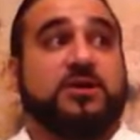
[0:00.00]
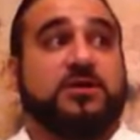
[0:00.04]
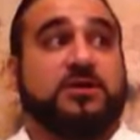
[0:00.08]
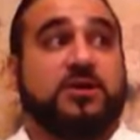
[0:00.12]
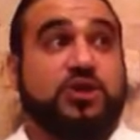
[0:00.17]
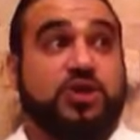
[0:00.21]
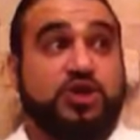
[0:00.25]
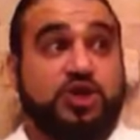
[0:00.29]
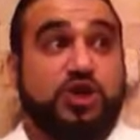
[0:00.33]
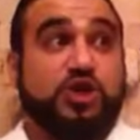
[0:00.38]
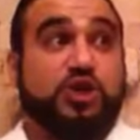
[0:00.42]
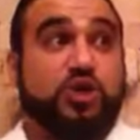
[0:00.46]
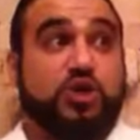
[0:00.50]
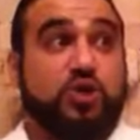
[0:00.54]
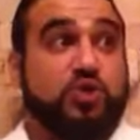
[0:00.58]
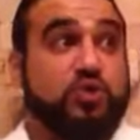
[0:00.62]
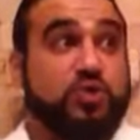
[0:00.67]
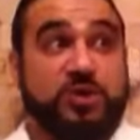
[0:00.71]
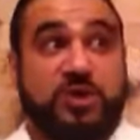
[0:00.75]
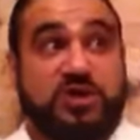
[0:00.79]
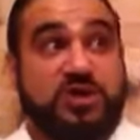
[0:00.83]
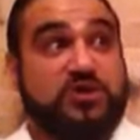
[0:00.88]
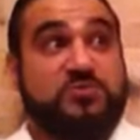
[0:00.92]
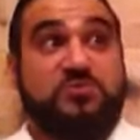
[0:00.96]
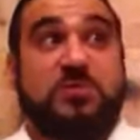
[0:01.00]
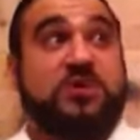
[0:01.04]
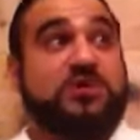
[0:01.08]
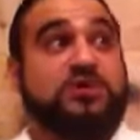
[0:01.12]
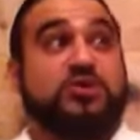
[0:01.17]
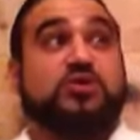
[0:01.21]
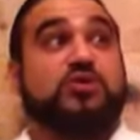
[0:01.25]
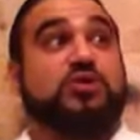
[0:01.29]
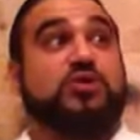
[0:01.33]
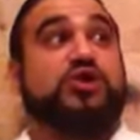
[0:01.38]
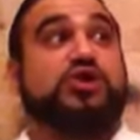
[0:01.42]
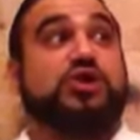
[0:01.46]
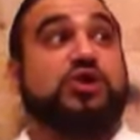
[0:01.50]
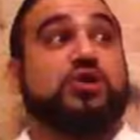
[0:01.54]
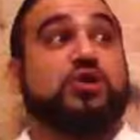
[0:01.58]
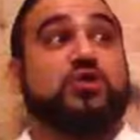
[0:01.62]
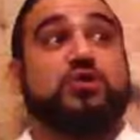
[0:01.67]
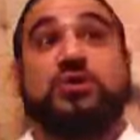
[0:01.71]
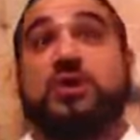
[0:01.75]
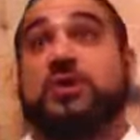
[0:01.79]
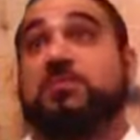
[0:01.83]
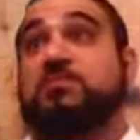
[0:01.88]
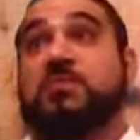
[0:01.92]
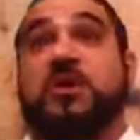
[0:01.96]
The Jew, the special
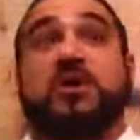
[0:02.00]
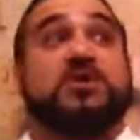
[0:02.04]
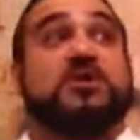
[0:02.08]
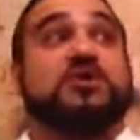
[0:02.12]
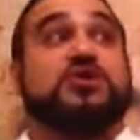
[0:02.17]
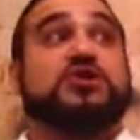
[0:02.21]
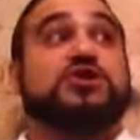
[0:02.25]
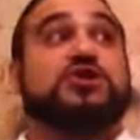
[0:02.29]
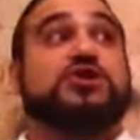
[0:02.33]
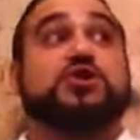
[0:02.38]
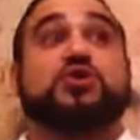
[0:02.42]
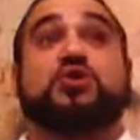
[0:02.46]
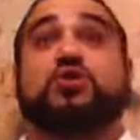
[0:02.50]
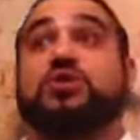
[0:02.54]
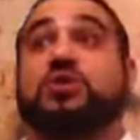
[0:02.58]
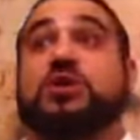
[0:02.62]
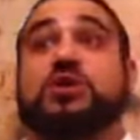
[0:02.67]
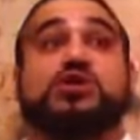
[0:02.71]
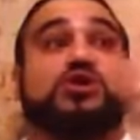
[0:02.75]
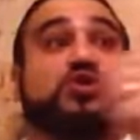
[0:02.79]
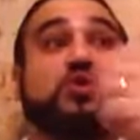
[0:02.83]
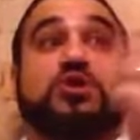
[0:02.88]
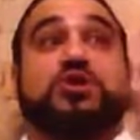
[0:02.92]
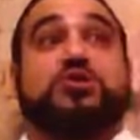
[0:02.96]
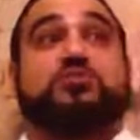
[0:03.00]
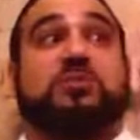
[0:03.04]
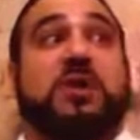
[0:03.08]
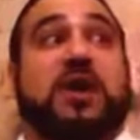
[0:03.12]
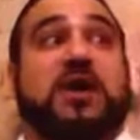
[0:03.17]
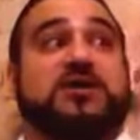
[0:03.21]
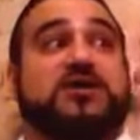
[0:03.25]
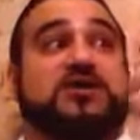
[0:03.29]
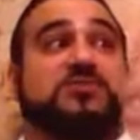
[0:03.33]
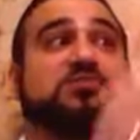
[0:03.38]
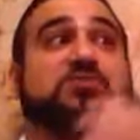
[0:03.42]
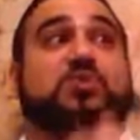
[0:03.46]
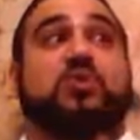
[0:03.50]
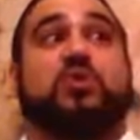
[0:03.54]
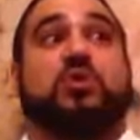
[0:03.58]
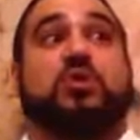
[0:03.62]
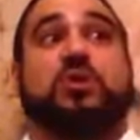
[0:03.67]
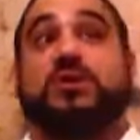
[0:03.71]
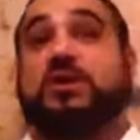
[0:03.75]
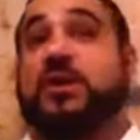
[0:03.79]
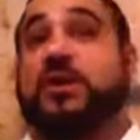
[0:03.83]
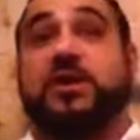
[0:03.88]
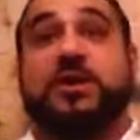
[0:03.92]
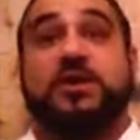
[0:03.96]
Jew, the mother's Jew, the Jewish
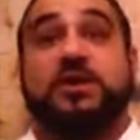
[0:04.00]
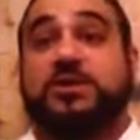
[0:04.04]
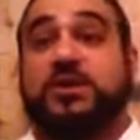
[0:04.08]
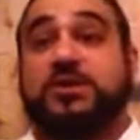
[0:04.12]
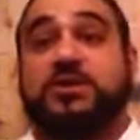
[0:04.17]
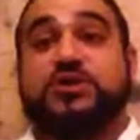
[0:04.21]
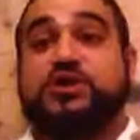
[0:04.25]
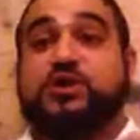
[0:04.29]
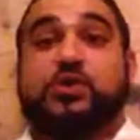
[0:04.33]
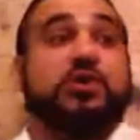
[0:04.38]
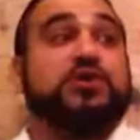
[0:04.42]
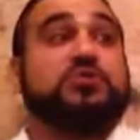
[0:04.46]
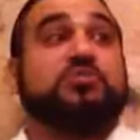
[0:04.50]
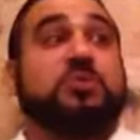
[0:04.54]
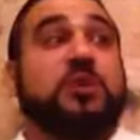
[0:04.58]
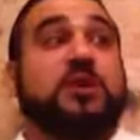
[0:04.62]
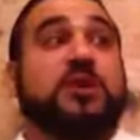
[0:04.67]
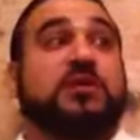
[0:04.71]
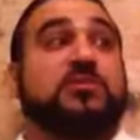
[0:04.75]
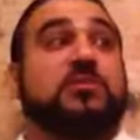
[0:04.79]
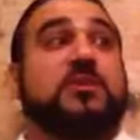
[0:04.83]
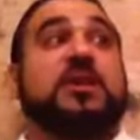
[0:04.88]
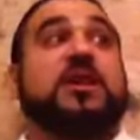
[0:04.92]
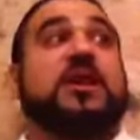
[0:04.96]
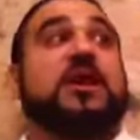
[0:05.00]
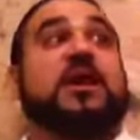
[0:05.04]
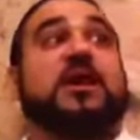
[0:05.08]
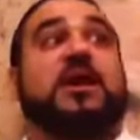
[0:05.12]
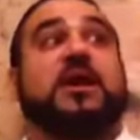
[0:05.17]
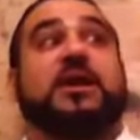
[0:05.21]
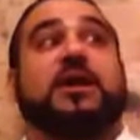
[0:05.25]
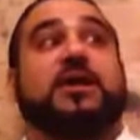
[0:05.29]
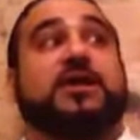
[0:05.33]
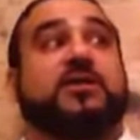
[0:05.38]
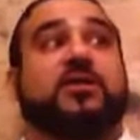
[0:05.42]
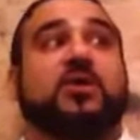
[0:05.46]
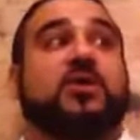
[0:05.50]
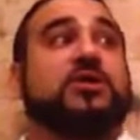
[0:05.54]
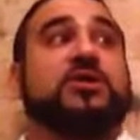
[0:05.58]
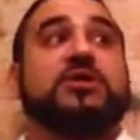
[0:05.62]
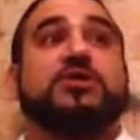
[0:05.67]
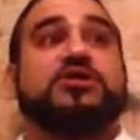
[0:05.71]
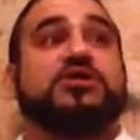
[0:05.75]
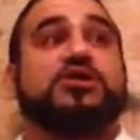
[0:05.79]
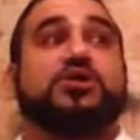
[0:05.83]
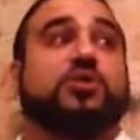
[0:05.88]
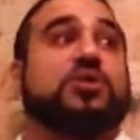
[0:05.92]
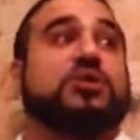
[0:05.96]
passport, the Jewish Brit Milah, and all
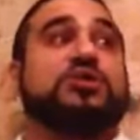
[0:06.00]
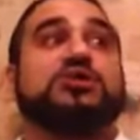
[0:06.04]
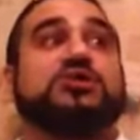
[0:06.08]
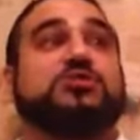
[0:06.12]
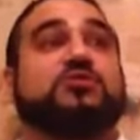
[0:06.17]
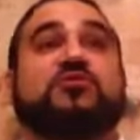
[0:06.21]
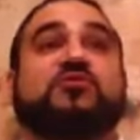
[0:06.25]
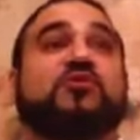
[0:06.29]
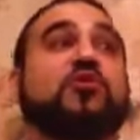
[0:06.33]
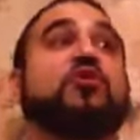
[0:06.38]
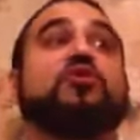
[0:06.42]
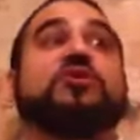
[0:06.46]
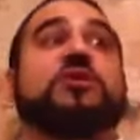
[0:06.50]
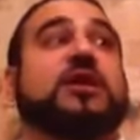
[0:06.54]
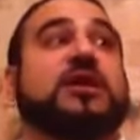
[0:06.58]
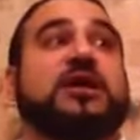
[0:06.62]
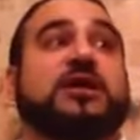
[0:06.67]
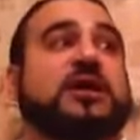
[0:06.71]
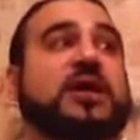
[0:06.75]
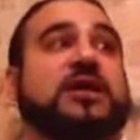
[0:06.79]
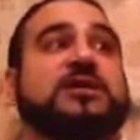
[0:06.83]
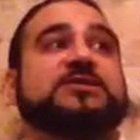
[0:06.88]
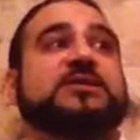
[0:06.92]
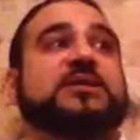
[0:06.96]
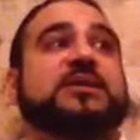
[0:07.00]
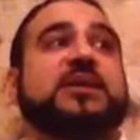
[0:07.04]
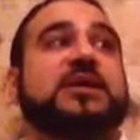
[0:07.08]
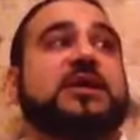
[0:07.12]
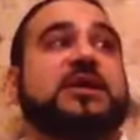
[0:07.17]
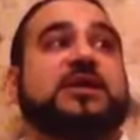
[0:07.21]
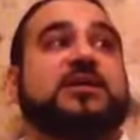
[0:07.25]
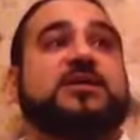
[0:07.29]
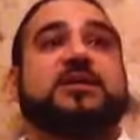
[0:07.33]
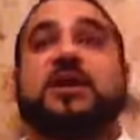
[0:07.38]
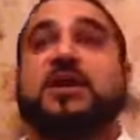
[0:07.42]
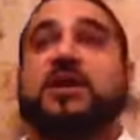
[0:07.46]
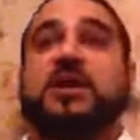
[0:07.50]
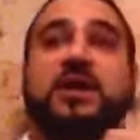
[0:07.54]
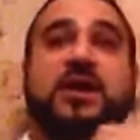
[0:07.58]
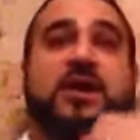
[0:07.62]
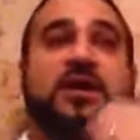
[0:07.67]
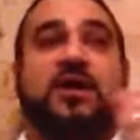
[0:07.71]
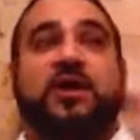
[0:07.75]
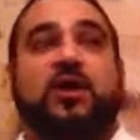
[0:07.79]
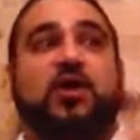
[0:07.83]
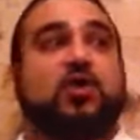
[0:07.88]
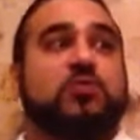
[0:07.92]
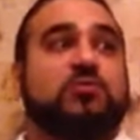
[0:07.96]
the Jewish food that he likes to eat,
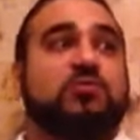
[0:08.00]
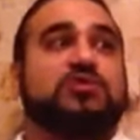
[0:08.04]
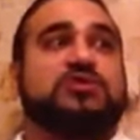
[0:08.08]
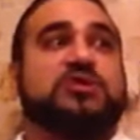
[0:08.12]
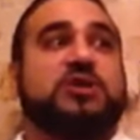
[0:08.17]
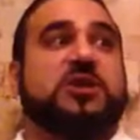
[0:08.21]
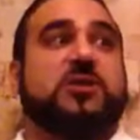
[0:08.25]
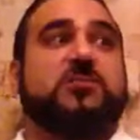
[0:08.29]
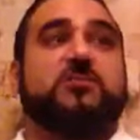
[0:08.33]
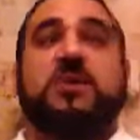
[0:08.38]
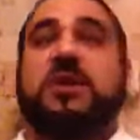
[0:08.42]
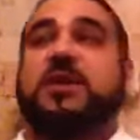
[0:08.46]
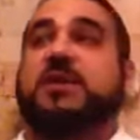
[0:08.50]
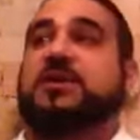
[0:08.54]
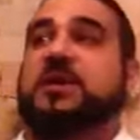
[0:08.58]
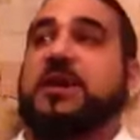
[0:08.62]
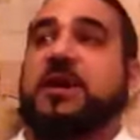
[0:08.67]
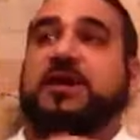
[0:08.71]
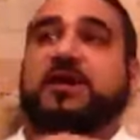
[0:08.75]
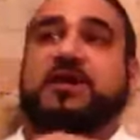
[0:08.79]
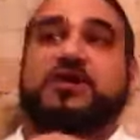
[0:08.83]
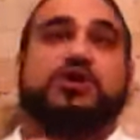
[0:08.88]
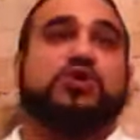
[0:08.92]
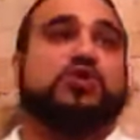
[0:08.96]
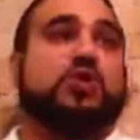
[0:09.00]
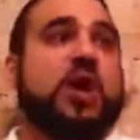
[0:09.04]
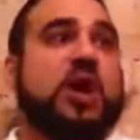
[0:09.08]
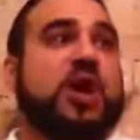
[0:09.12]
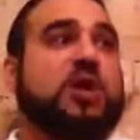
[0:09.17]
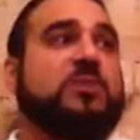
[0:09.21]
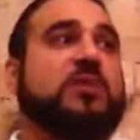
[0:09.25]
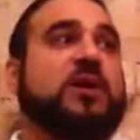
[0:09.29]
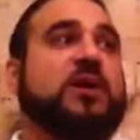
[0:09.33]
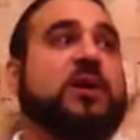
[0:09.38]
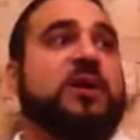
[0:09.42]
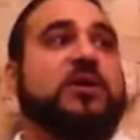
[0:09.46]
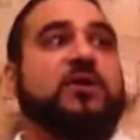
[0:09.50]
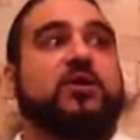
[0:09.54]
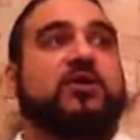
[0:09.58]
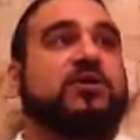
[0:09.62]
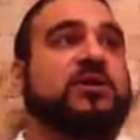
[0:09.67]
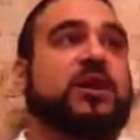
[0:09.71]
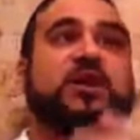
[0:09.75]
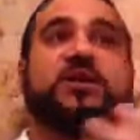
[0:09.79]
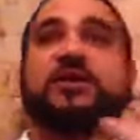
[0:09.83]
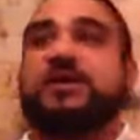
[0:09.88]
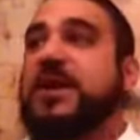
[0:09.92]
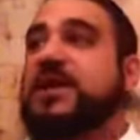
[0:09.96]
and the hummus and the pita, and the shawarma, and all
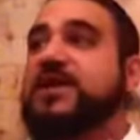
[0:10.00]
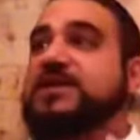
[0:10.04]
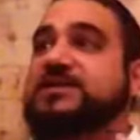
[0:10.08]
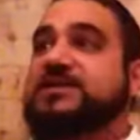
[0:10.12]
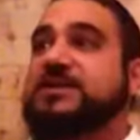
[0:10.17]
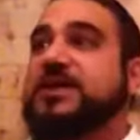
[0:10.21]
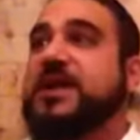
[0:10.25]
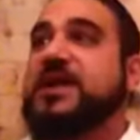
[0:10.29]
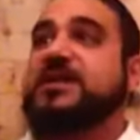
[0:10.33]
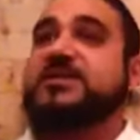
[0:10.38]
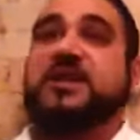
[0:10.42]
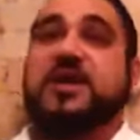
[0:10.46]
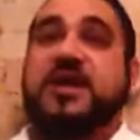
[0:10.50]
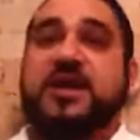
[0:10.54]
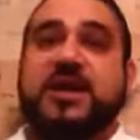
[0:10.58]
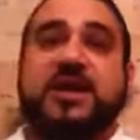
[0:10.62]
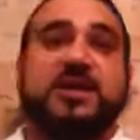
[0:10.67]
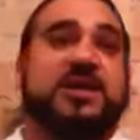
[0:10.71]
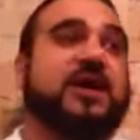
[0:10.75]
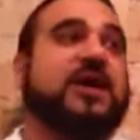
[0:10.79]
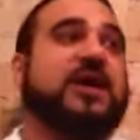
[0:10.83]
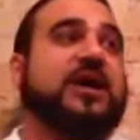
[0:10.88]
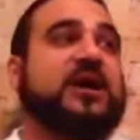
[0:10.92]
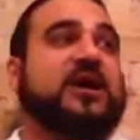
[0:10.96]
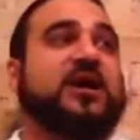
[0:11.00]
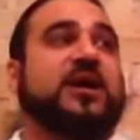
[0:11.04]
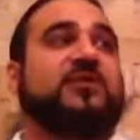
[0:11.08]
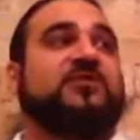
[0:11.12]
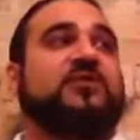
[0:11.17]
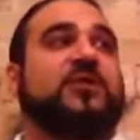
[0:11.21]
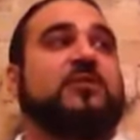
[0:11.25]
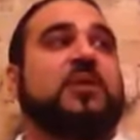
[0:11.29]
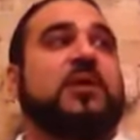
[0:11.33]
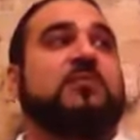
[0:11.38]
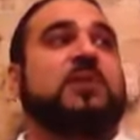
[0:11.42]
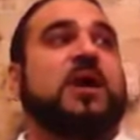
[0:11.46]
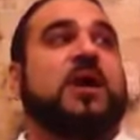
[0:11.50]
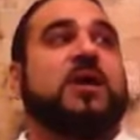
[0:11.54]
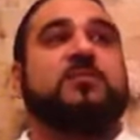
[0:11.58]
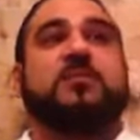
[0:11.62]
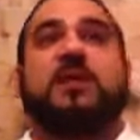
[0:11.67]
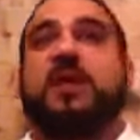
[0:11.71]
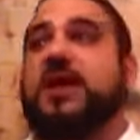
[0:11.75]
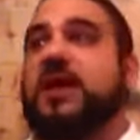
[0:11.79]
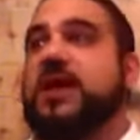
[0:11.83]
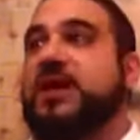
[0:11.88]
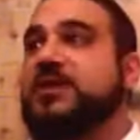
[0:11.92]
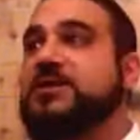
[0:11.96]
that nice things, and the harif that my mom
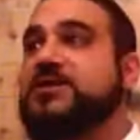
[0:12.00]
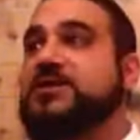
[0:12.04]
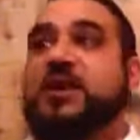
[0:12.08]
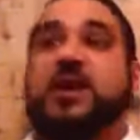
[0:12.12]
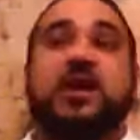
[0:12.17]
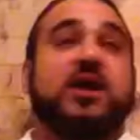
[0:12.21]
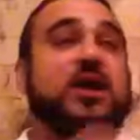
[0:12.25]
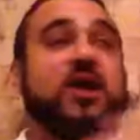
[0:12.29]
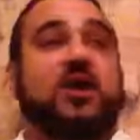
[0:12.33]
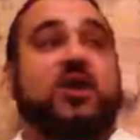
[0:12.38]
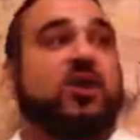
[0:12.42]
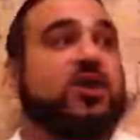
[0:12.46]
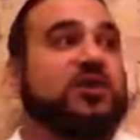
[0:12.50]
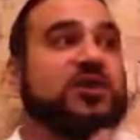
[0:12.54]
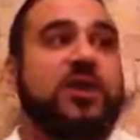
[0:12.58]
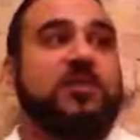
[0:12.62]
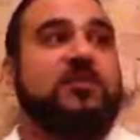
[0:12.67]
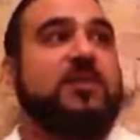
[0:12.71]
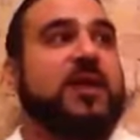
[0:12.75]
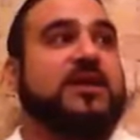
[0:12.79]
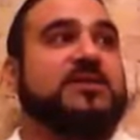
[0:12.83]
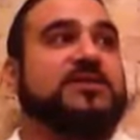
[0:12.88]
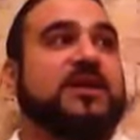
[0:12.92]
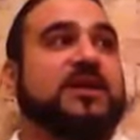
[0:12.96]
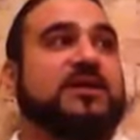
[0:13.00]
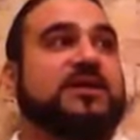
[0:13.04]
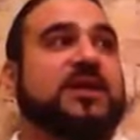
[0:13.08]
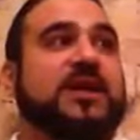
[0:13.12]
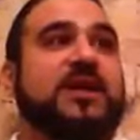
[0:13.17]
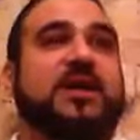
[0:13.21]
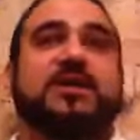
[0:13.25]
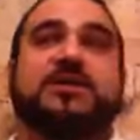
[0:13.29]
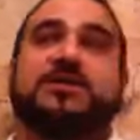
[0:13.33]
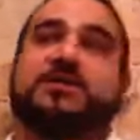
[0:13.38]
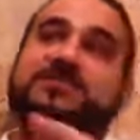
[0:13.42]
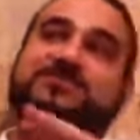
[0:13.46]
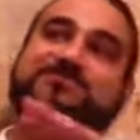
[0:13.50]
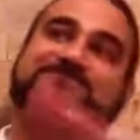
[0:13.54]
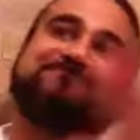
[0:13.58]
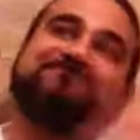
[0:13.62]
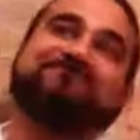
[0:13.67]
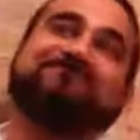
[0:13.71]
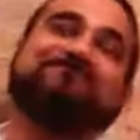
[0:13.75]
makes, and all the amazing things,